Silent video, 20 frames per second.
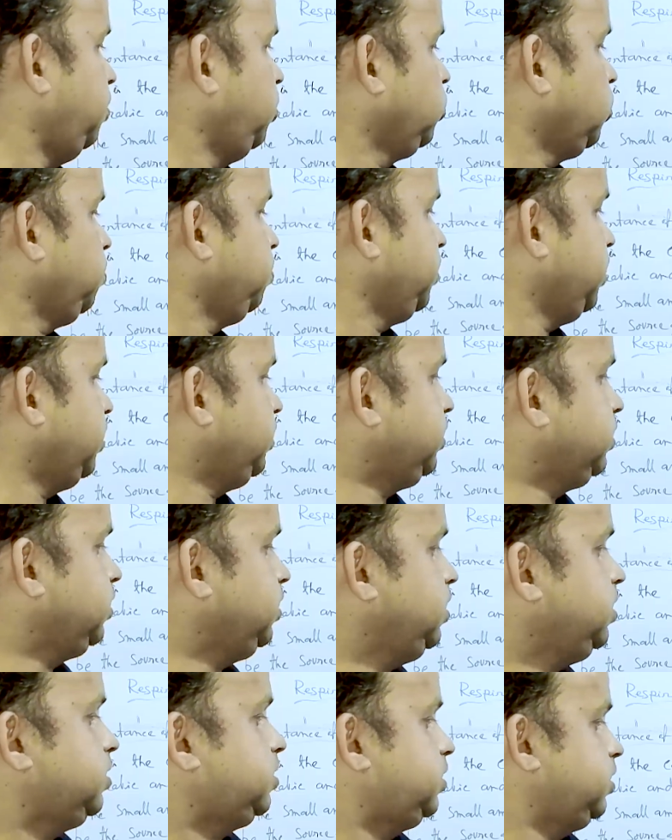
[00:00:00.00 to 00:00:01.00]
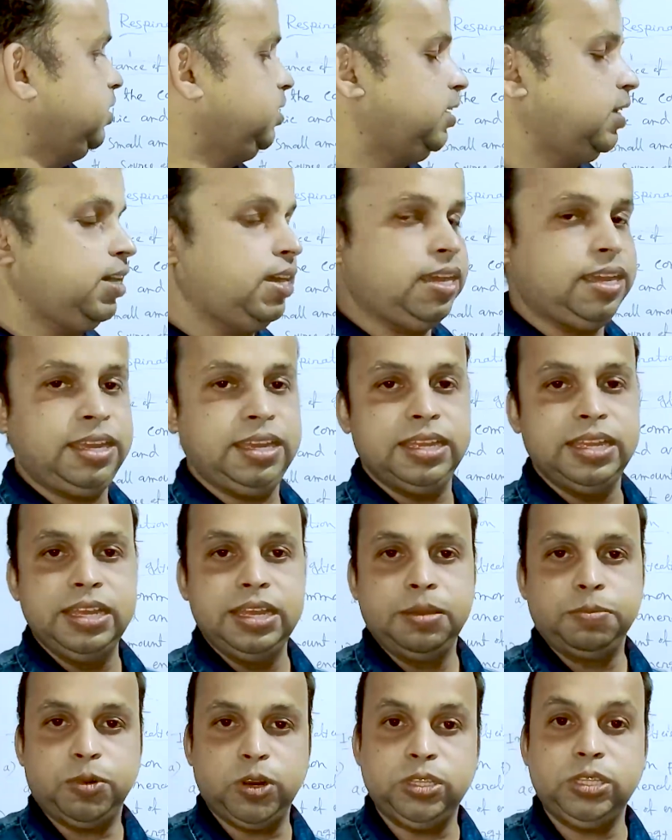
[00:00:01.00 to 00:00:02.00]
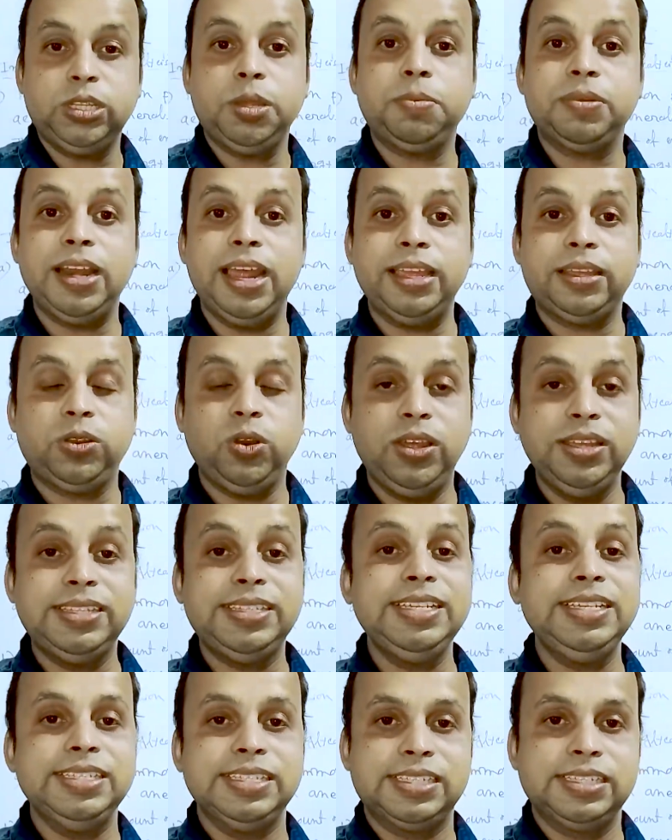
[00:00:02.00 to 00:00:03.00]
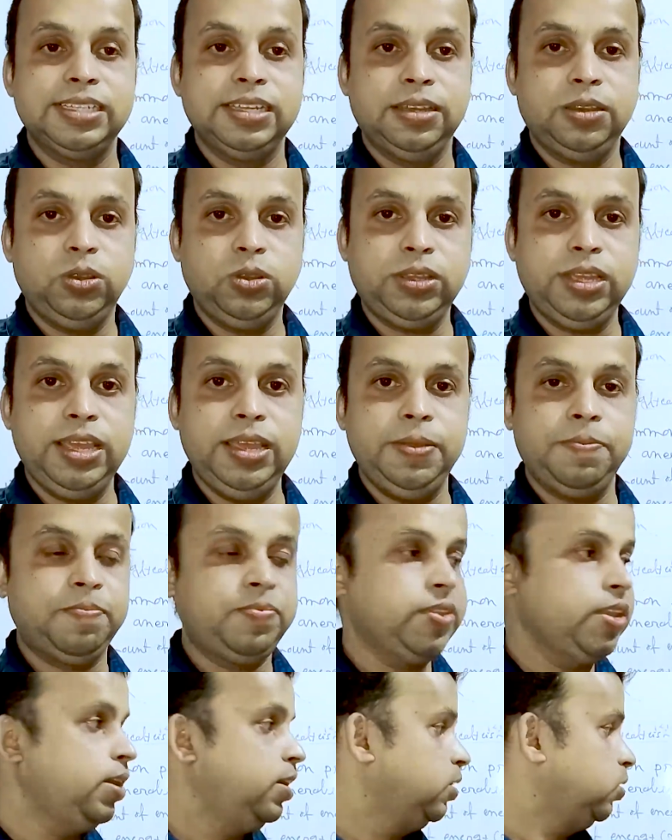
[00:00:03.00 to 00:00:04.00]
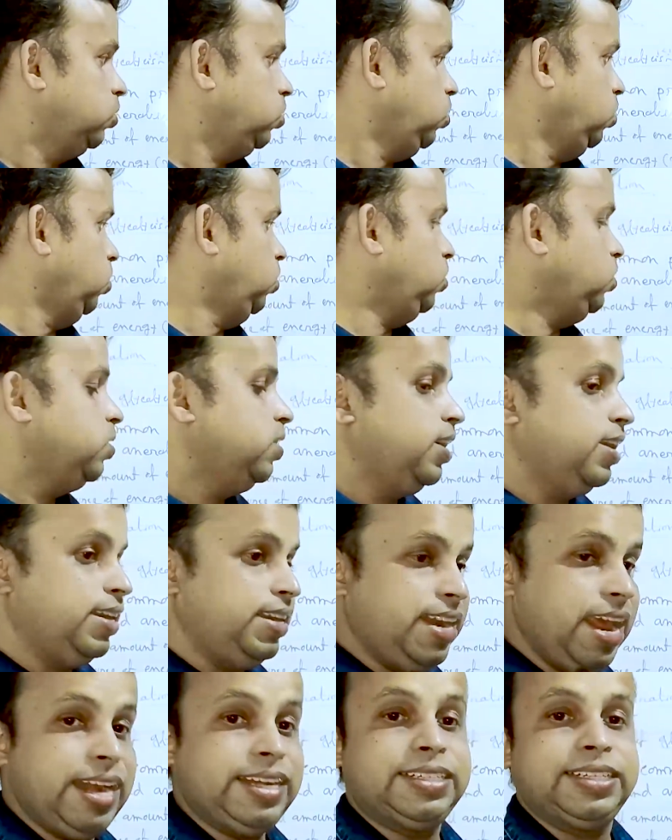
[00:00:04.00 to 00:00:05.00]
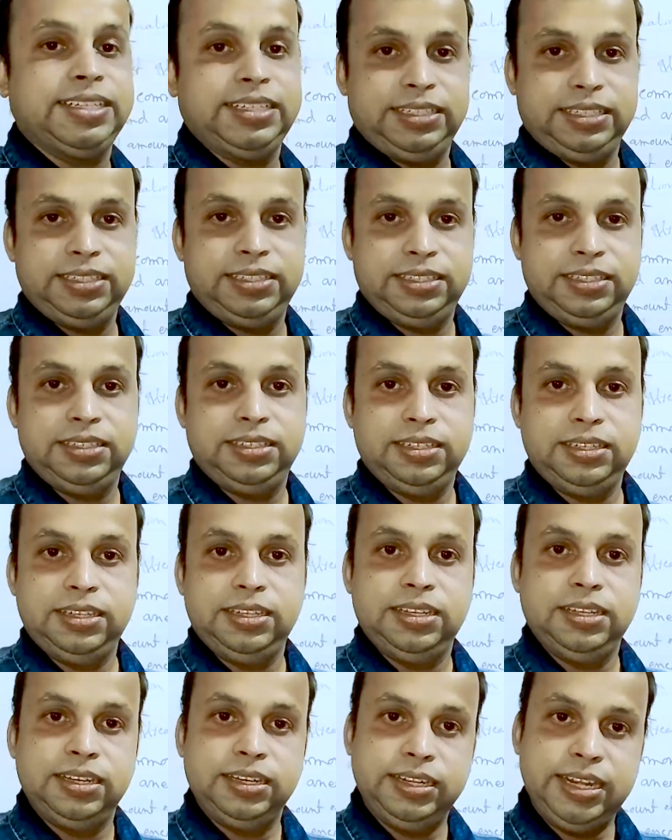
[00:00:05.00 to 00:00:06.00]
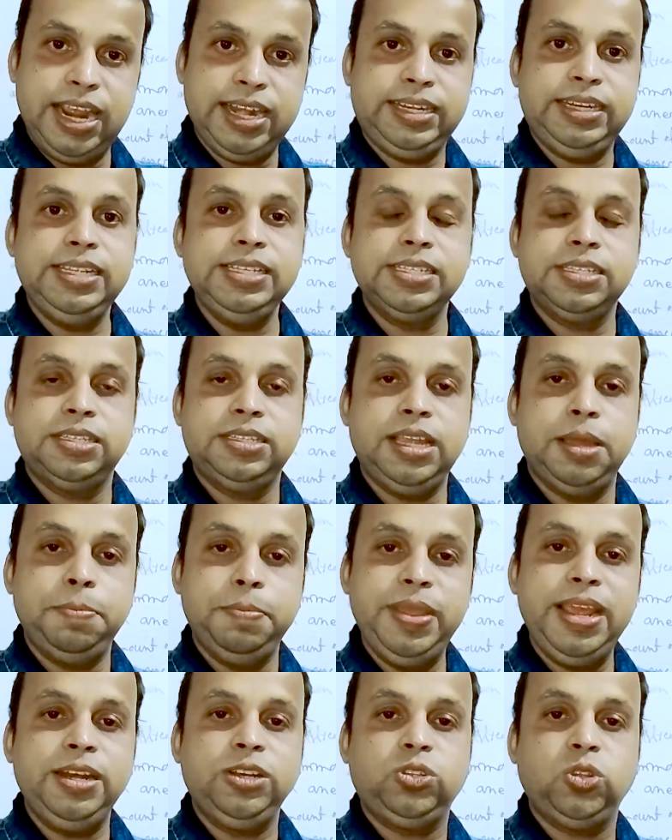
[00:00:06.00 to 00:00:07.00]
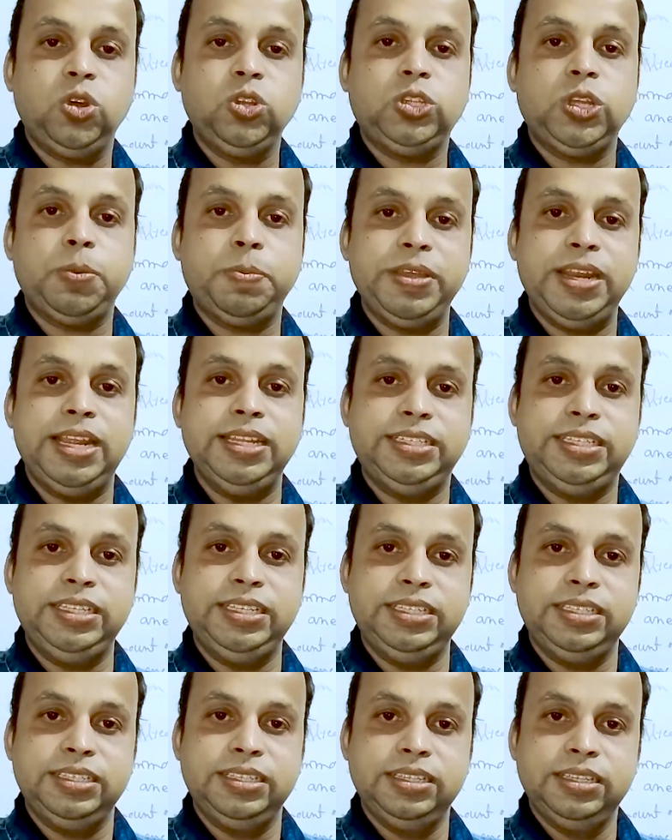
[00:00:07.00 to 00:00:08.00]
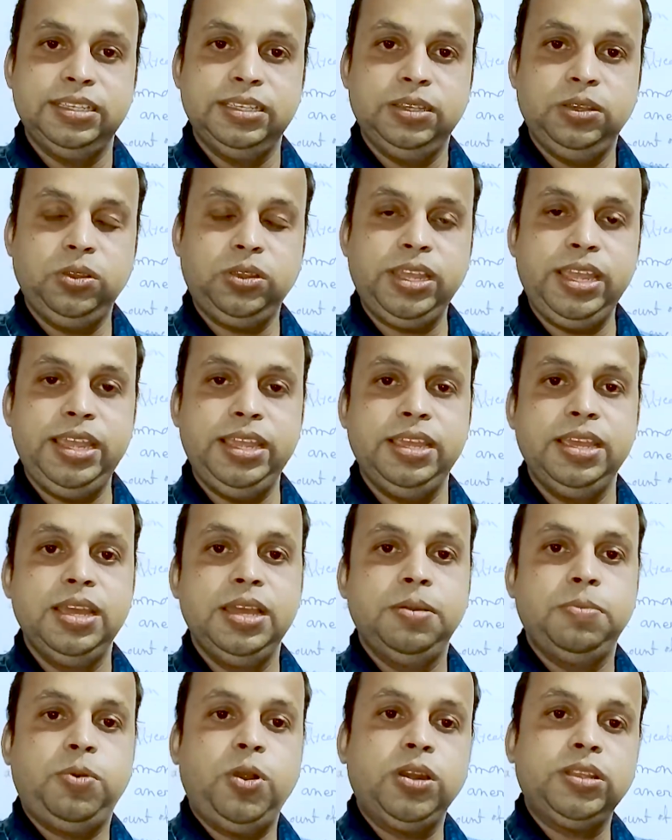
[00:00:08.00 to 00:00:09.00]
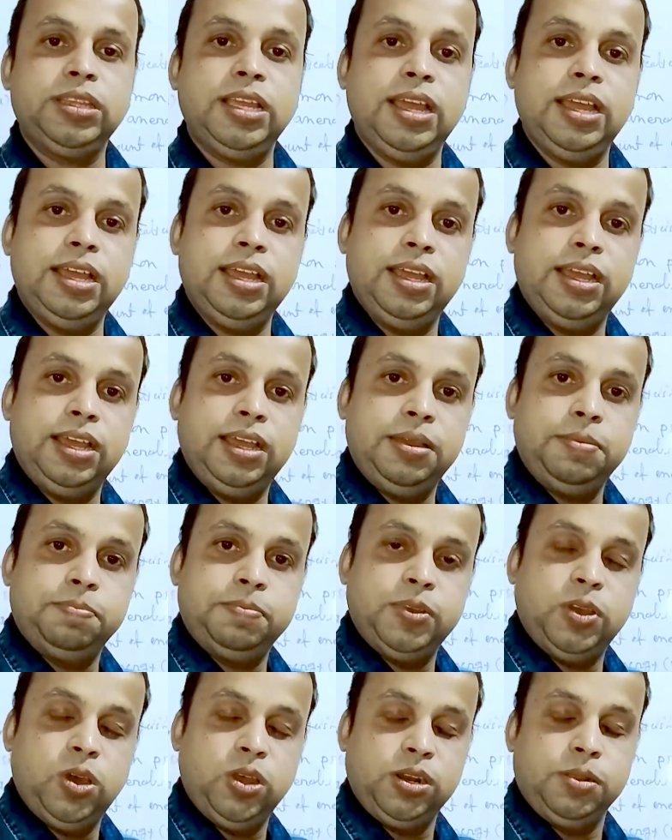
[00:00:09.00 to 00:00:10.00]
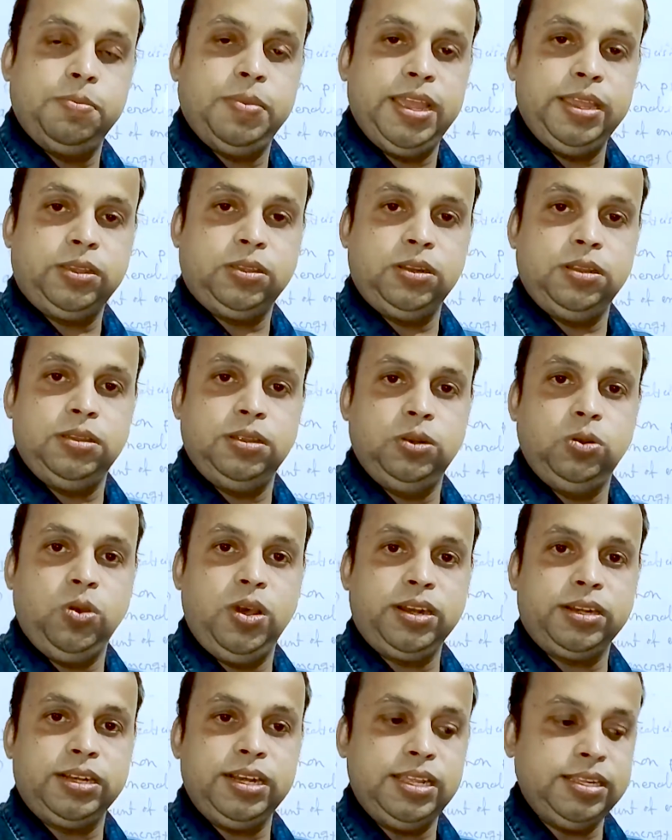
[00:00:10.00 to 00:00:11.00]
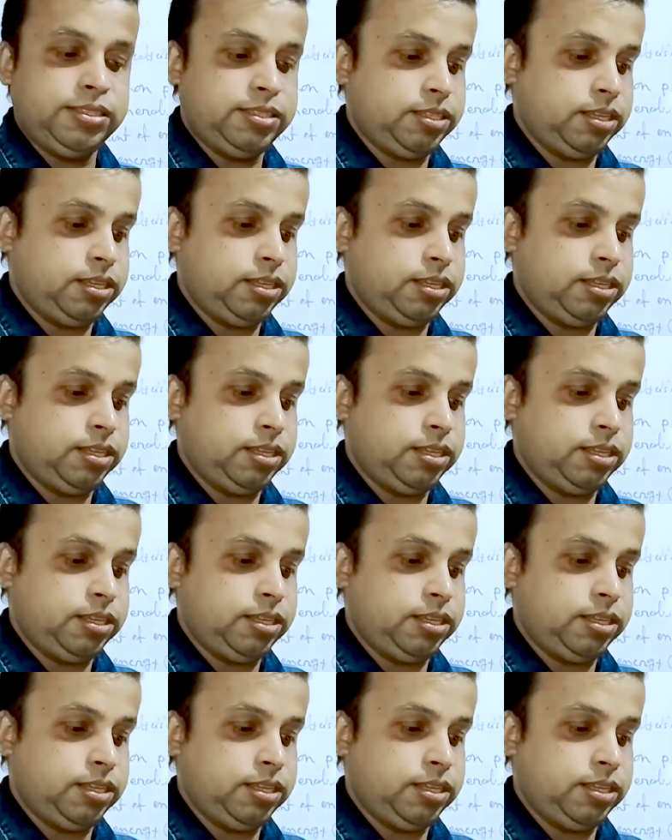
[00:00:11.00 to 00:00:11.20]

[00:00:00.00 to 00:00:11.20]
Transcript: of energy released in the process of glycolysis, okay, so that is the main source of energy, okay, for the lower class